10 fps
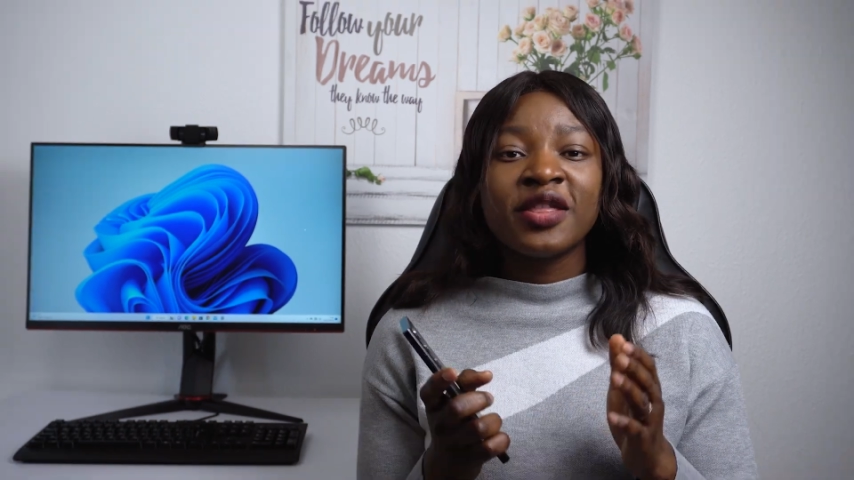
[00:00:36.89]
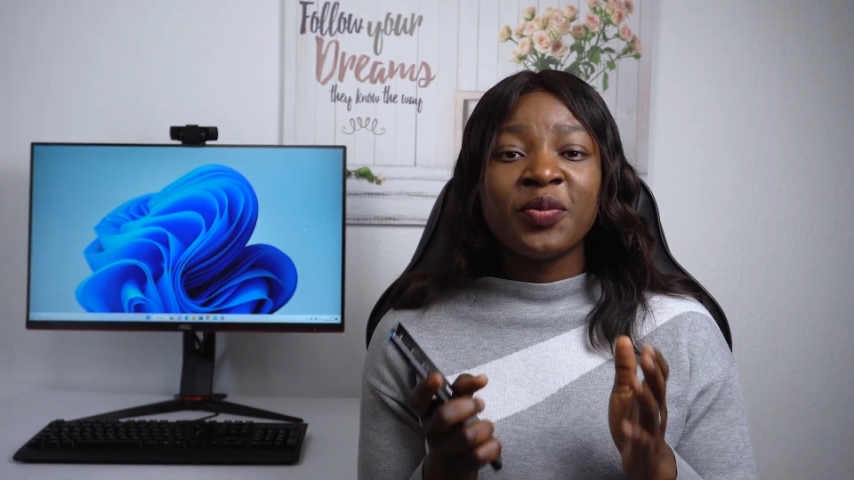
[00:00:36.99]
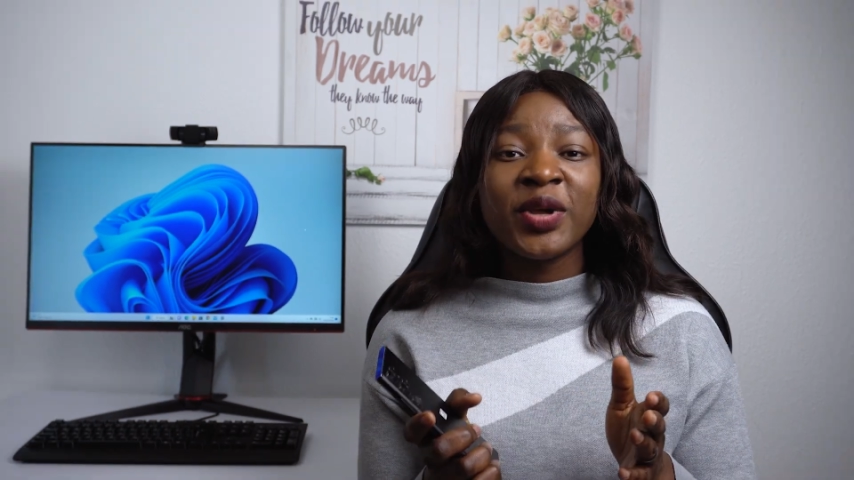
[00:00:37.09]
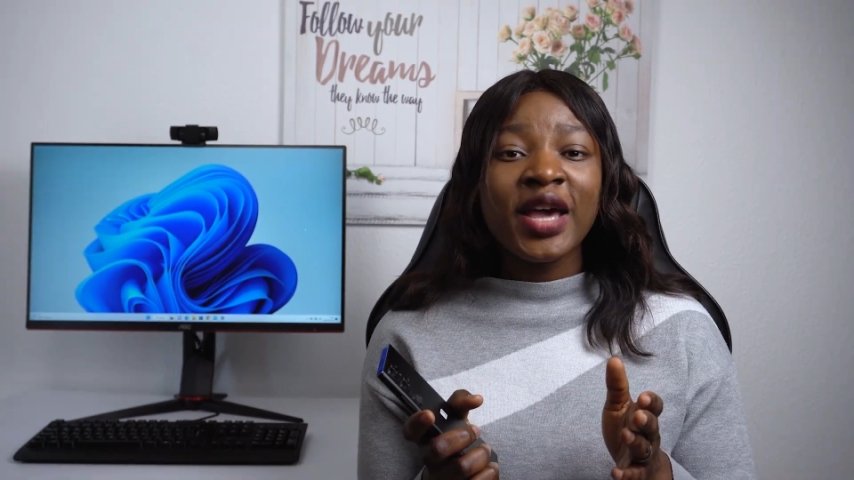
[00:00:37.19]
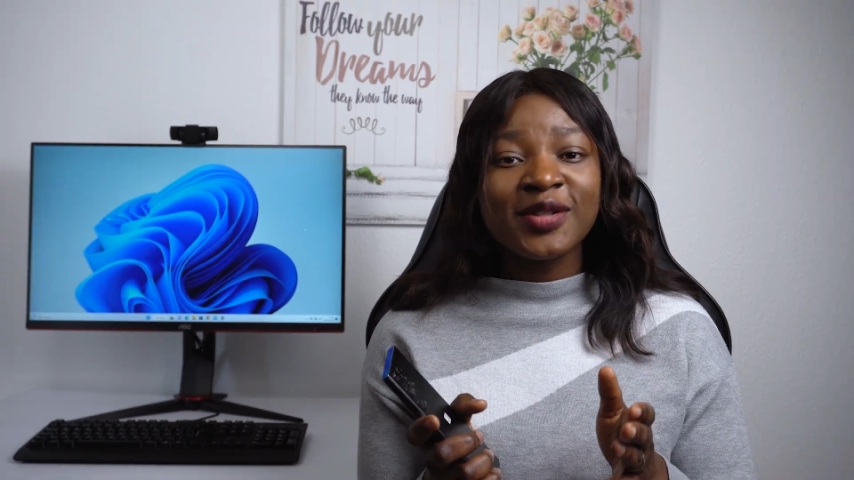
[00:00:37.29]
The
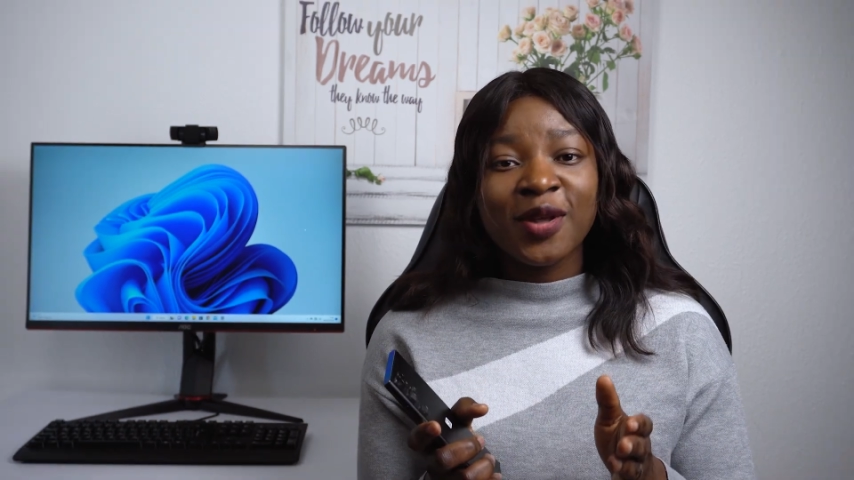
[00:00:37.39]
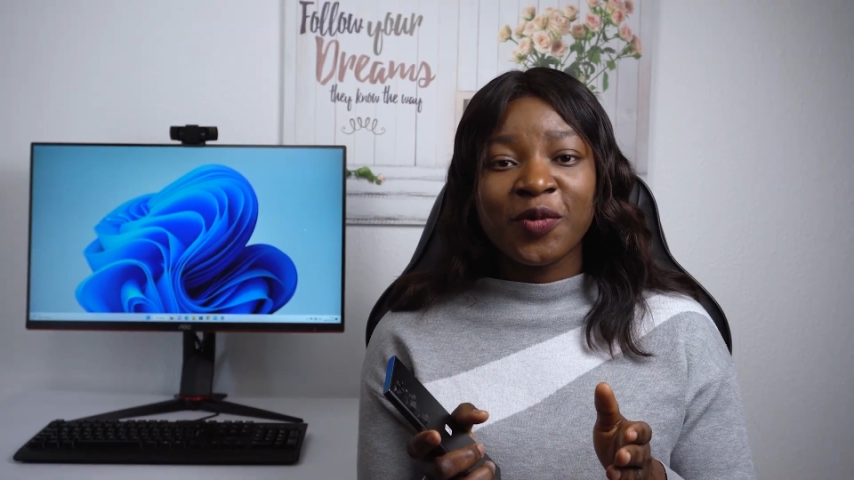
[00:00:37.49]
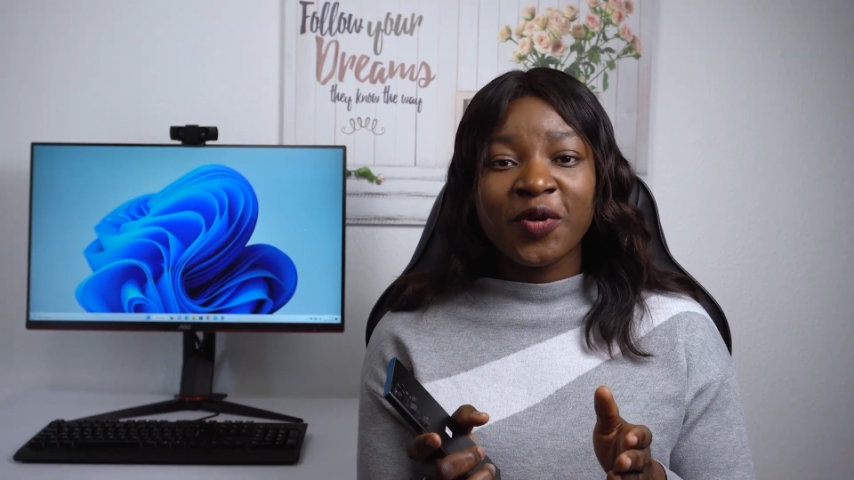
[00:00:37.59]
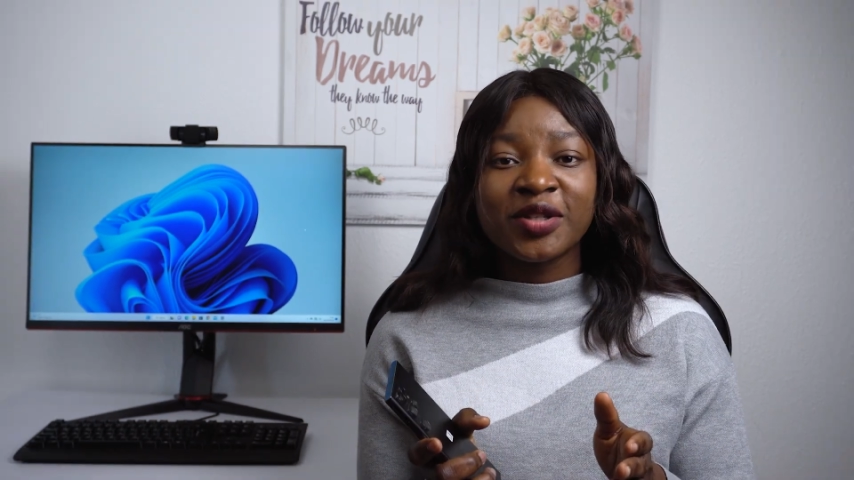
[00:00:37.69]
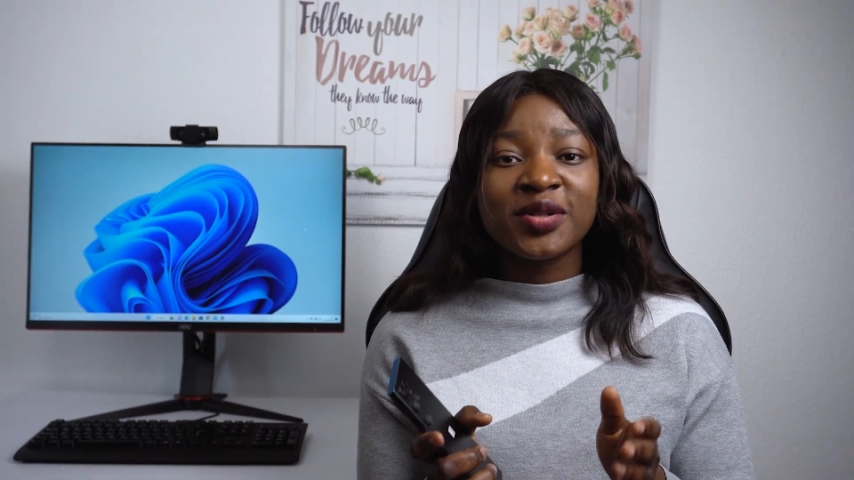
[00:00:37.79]
biggest
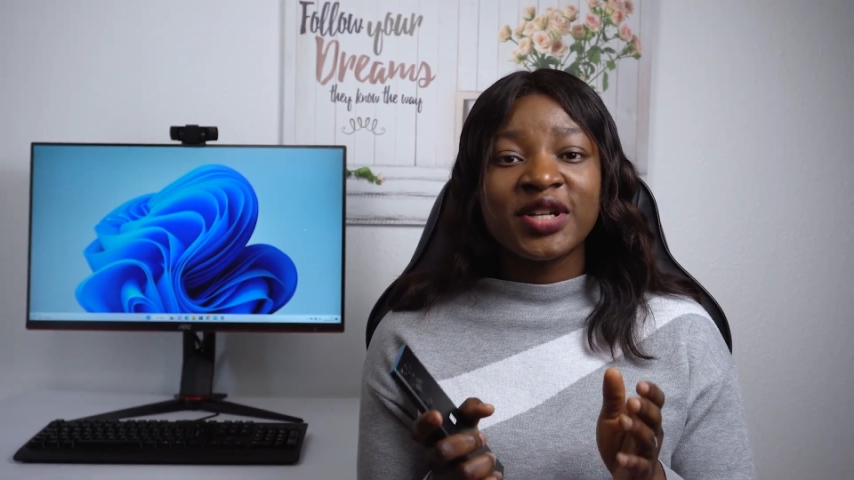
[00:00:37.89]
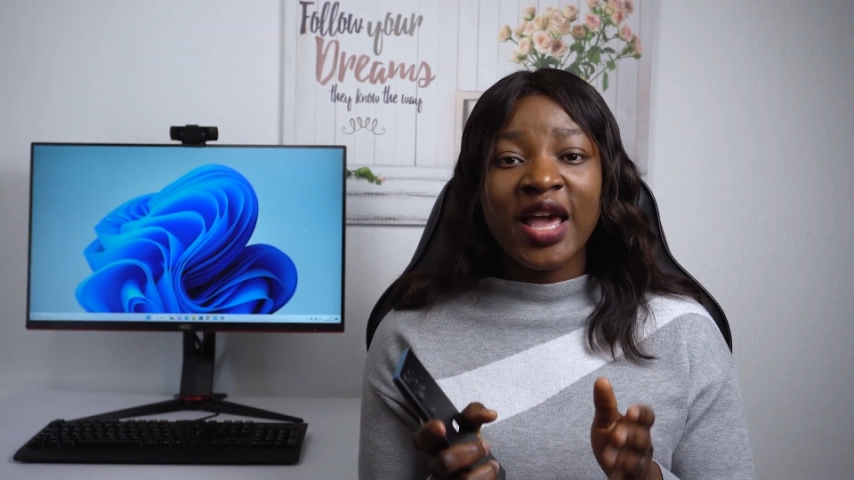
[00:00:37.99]
upgrade to the